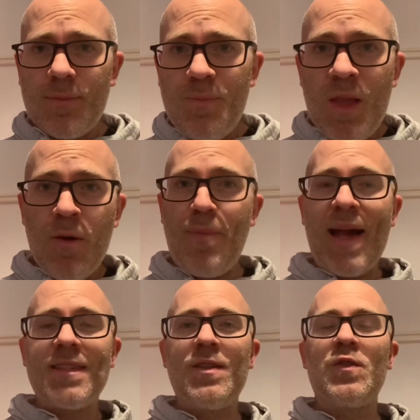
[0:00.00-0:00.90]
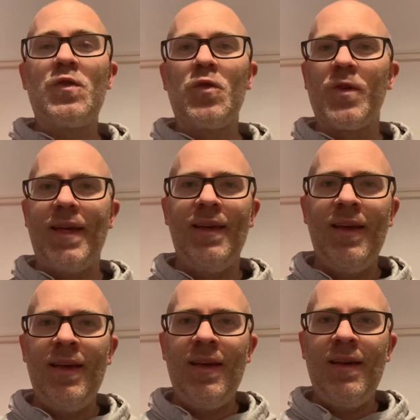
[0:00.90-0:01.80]
But back to this story.
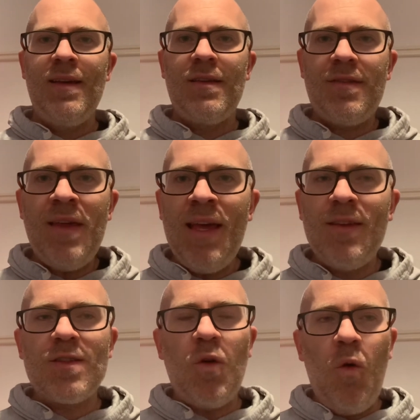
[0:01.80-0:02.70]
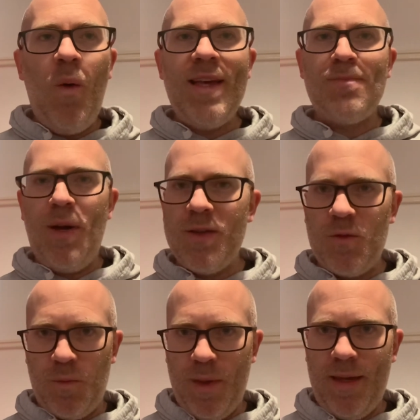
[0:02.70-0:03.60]
The thing that's always
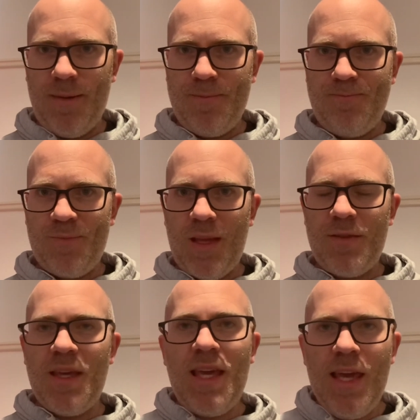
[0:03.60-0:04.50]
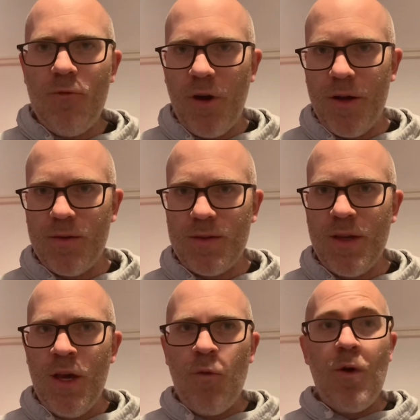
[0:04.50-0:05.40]
puzzled me, the heroes
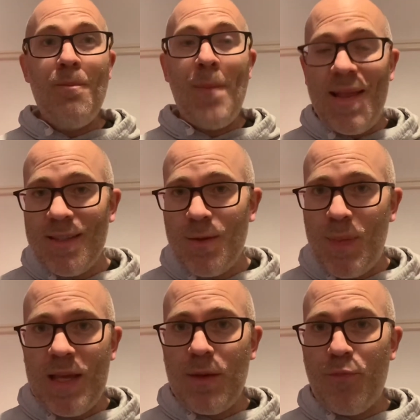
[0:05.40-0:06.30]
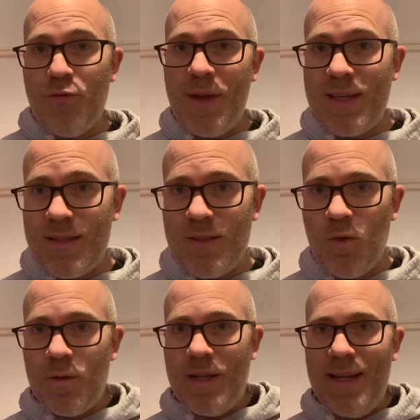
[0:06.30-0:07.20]
were meant to be the priest
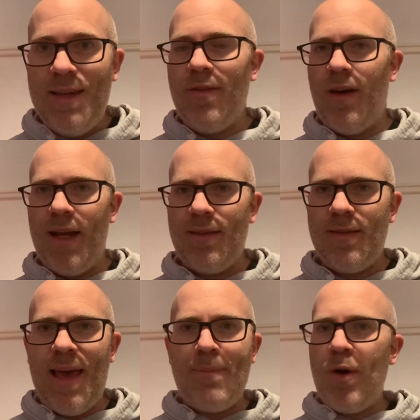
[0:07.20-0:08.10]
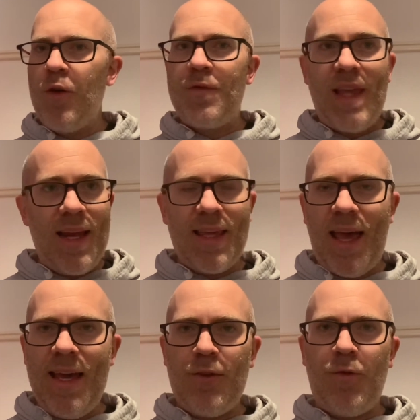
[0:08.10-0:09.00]
or the Levite. They're both
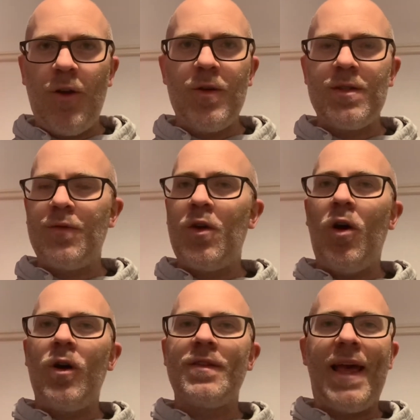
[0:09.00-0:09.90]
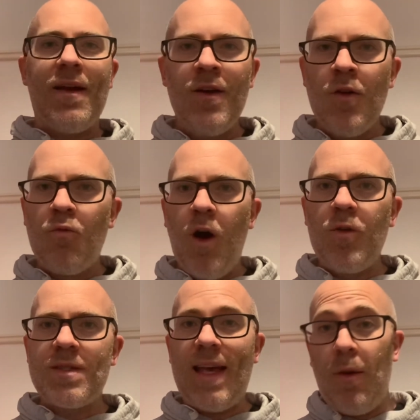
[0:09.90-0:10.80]
dedicated followers of God, their
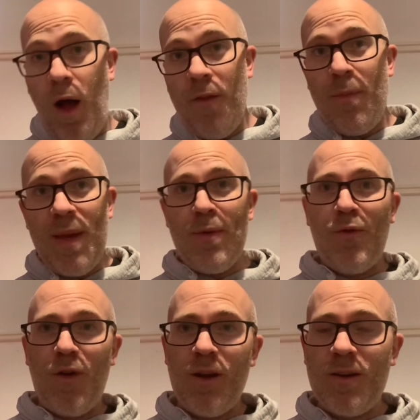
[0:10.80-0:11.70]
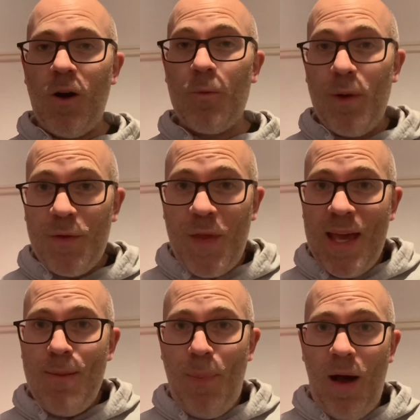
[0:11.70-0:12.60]
roles to help other people follow God, but
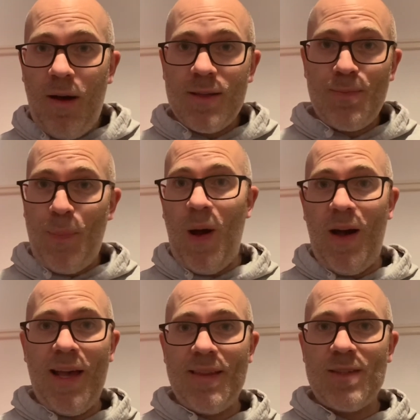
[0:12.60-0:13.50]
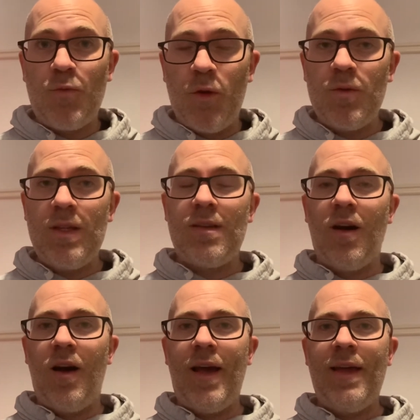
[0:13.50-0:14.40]
they pass by this wounded
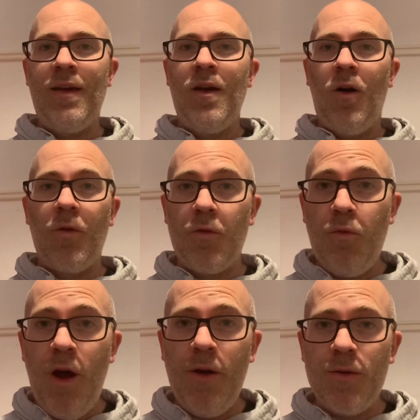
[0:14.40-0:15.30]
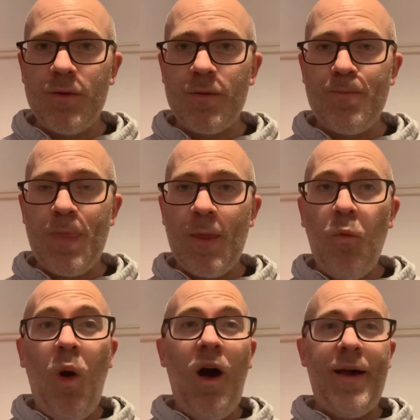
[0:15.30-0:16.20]
guy on the road.
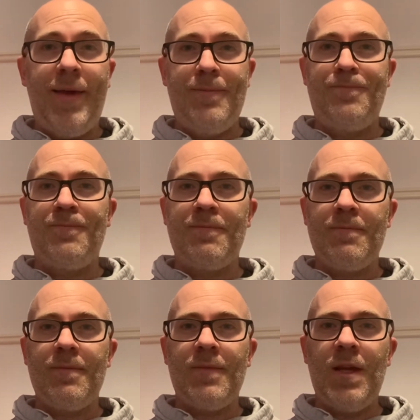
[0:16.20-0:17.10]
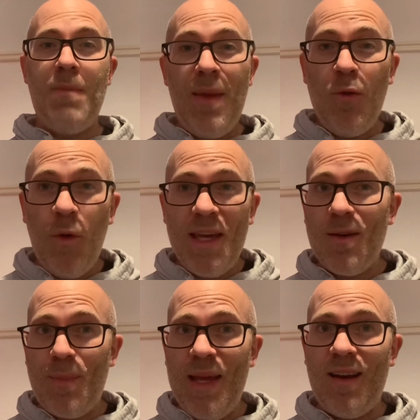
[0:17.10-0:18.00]
Why? And maybe we
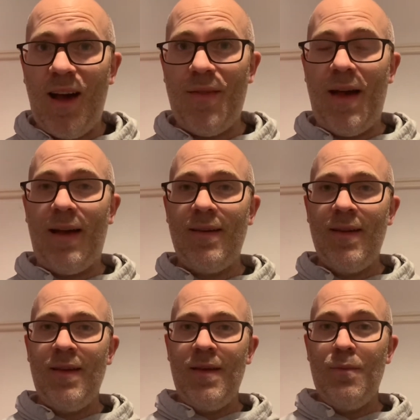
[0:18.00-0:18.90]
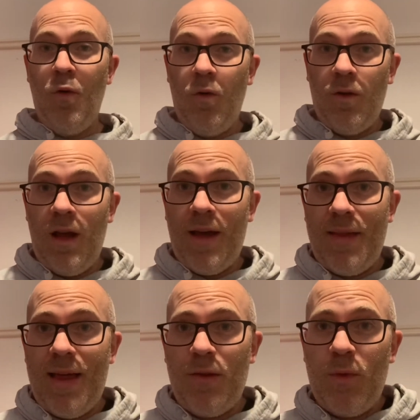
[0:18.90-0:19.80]
could be like that, more like
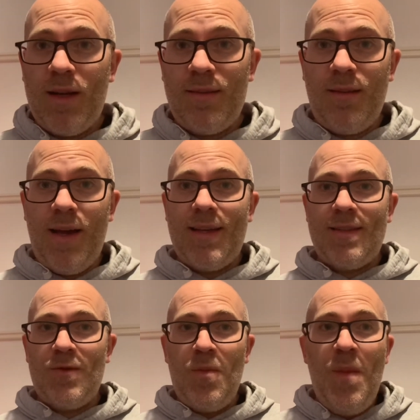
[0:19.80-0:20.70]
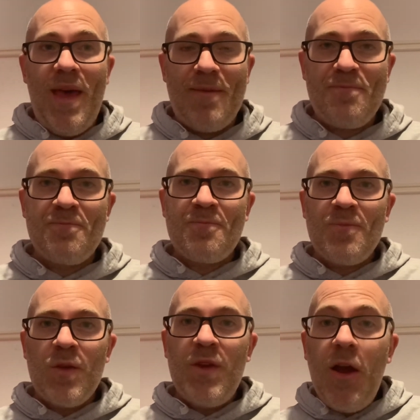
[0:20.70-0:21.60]
that than we'd like to admit.
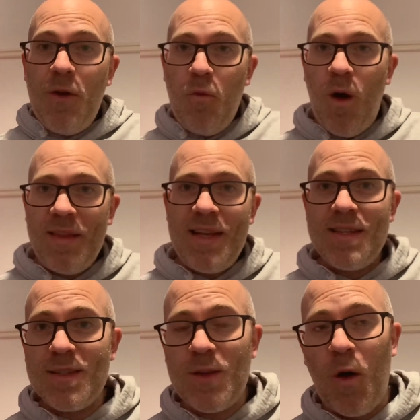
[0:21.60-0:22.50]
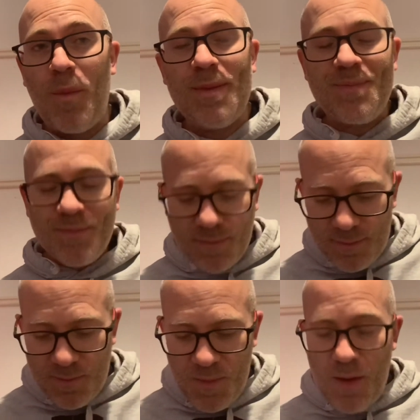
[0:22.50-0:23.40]
We don't know why they didn't stop,
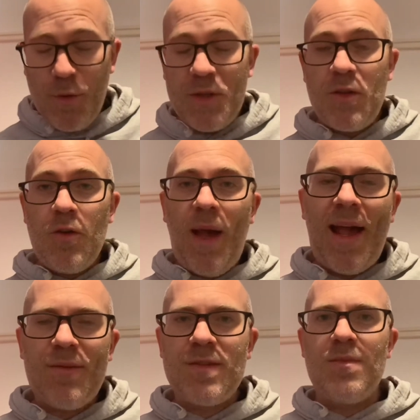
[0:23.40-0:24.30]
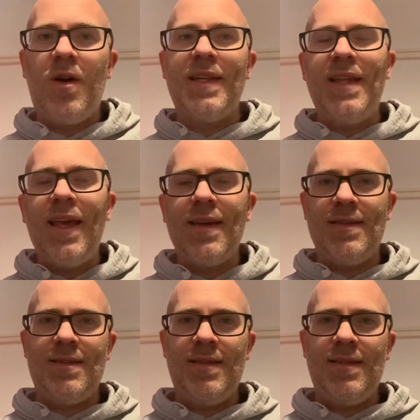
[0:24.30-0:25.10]
but we do have some ideas.